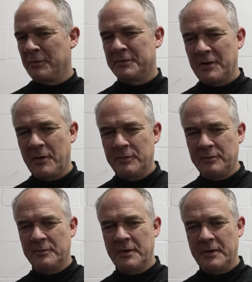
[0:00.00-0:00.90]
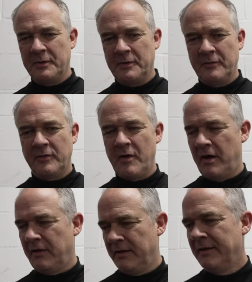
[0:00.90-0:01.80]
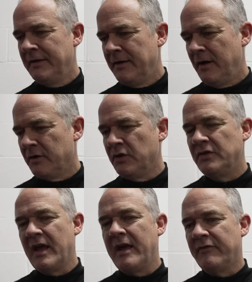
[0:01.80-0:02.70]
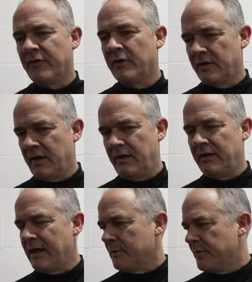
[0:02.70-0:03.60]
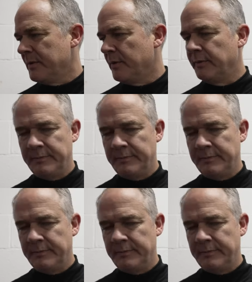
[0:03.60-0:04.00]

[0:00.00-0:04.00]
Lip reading: So you know, overall, a good day for a lot of people.